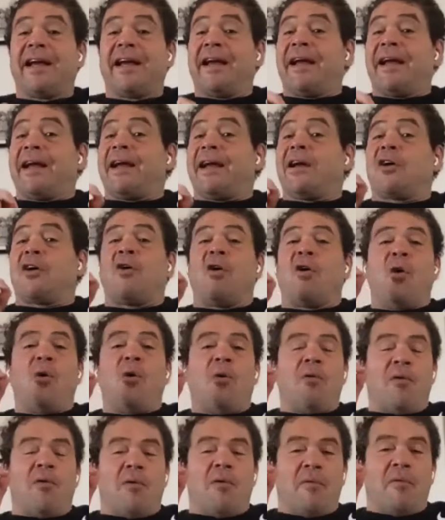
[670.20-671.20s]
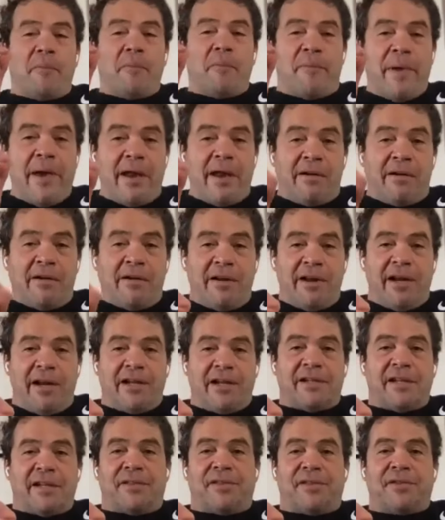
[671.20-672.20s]
go better in
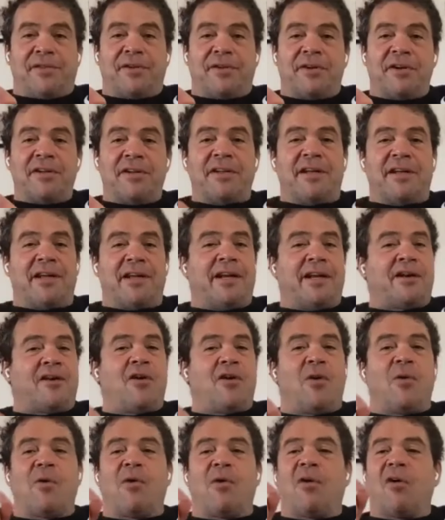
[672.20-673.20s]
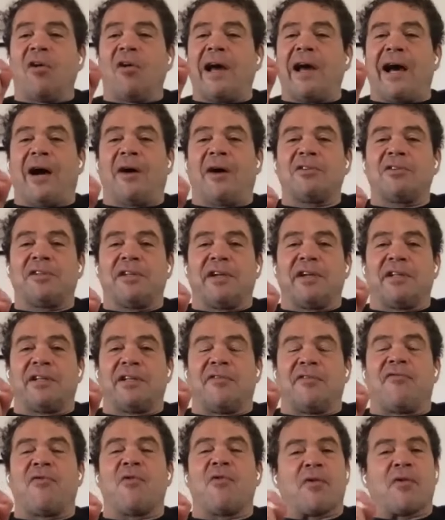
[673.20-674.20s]
the third, and go all out in the
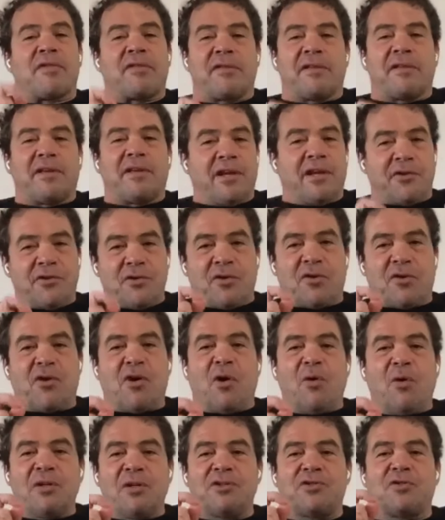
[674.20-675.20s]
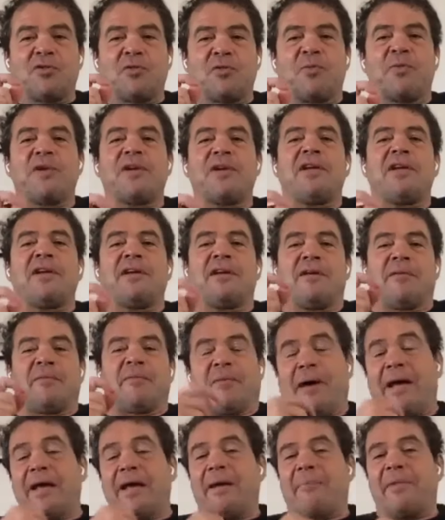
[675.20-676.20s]
fourth. And your goal is to be
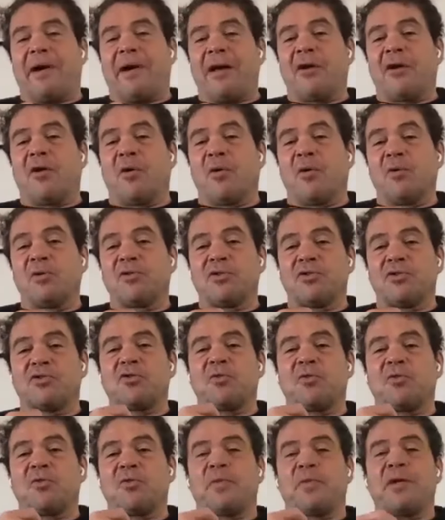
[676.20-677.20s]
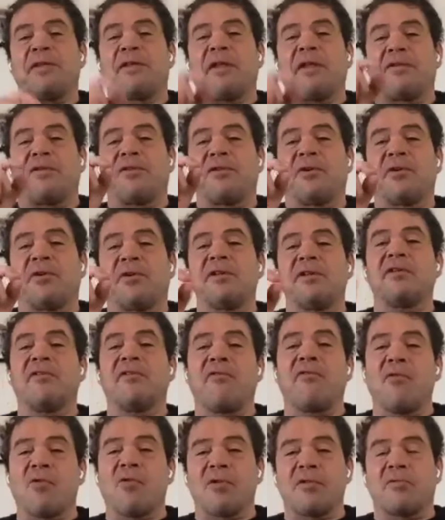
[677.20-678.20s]
my, my goal used to be the third and the
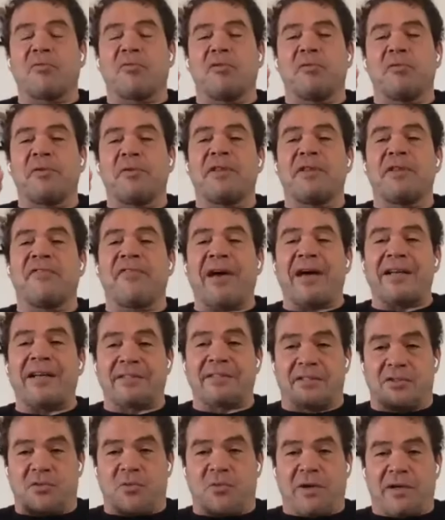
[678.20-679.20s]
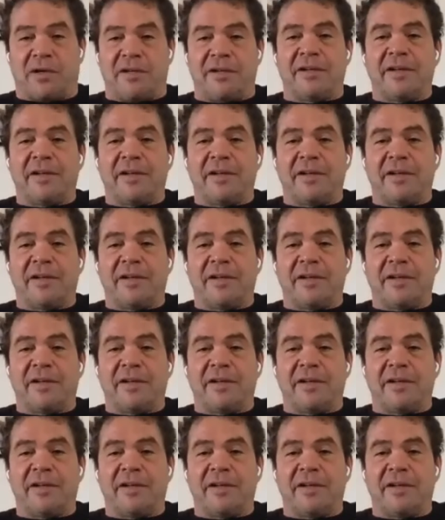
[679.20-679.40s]
fourth would be the fastest one.